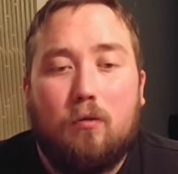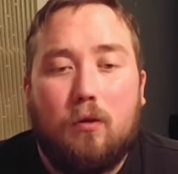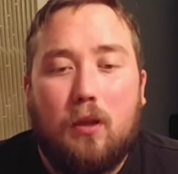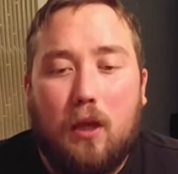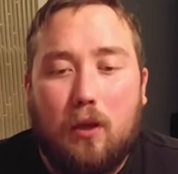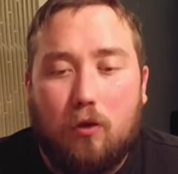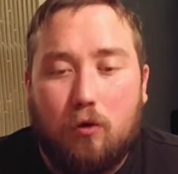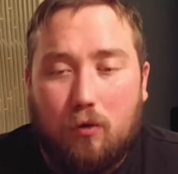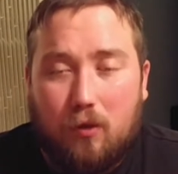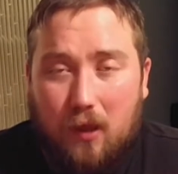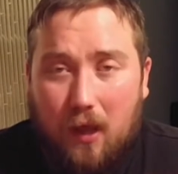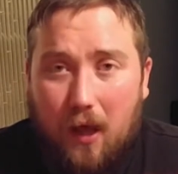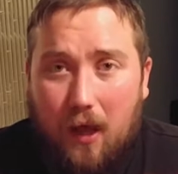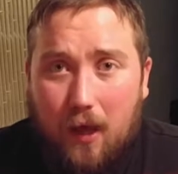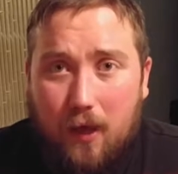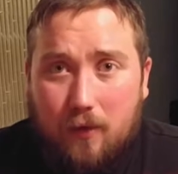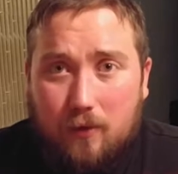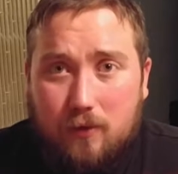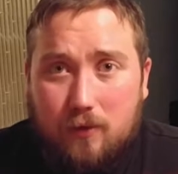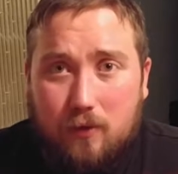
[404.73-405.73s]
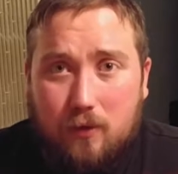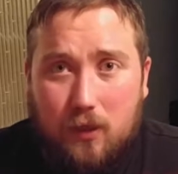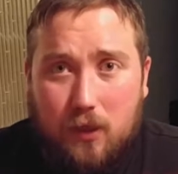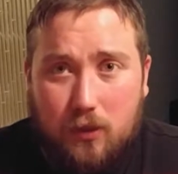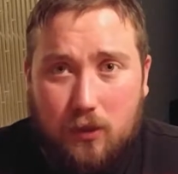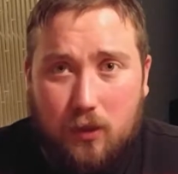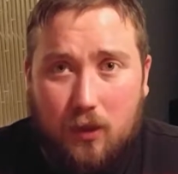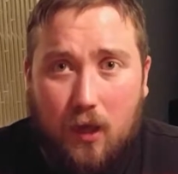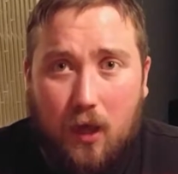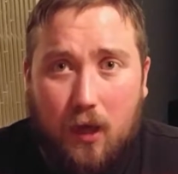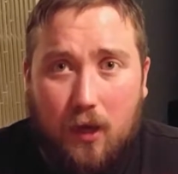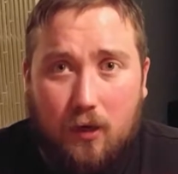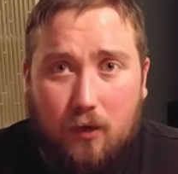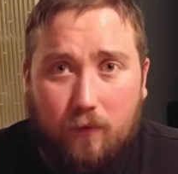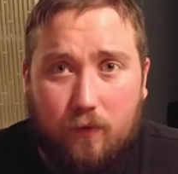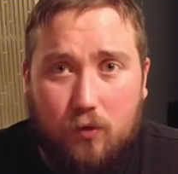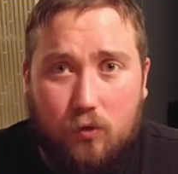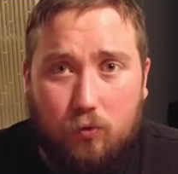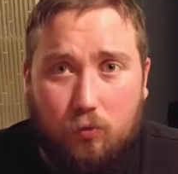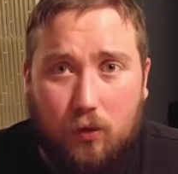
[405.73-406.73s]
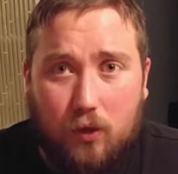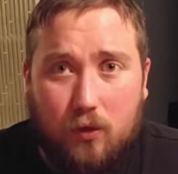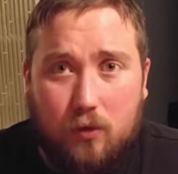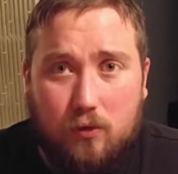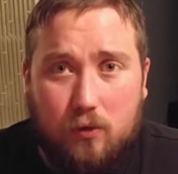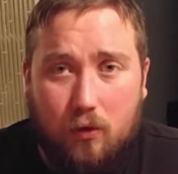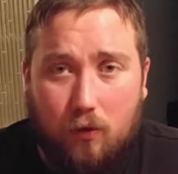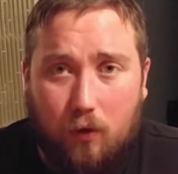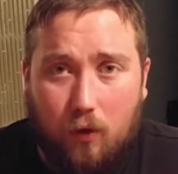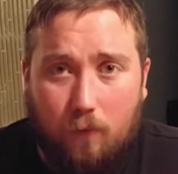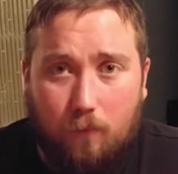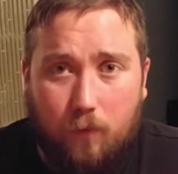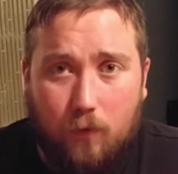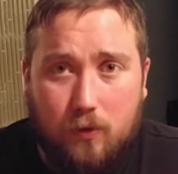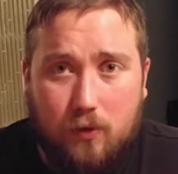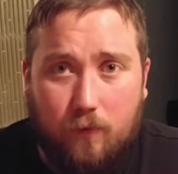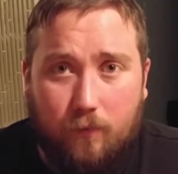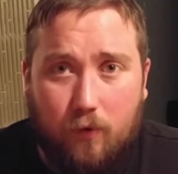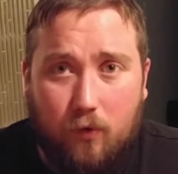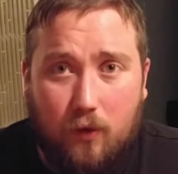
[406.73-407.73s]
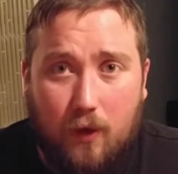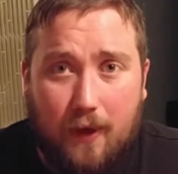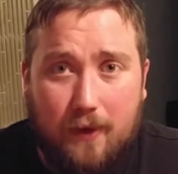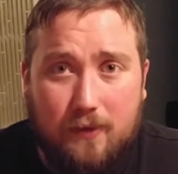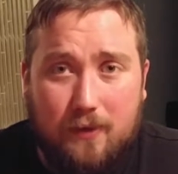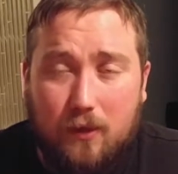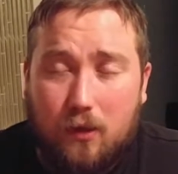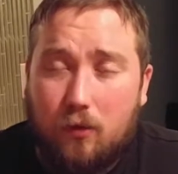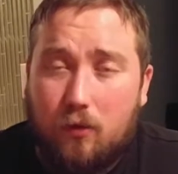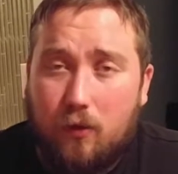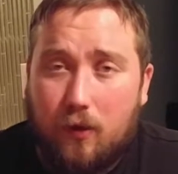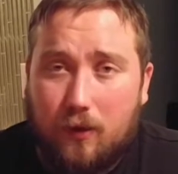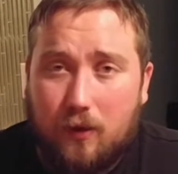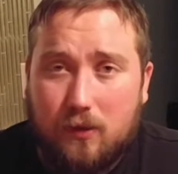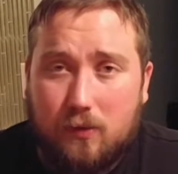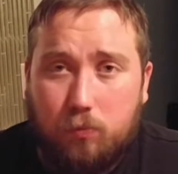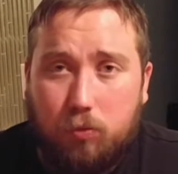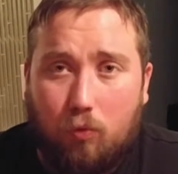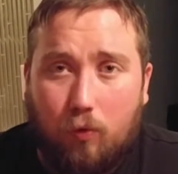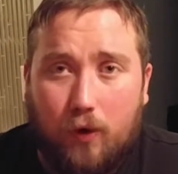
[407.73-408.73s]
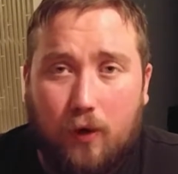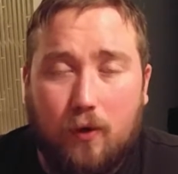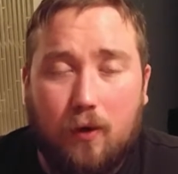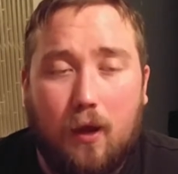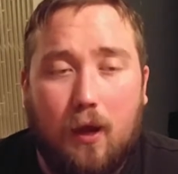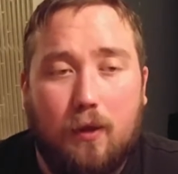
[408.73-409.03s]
Then your thighs, each thigh individually, the circumference of your thighs at the thickest point,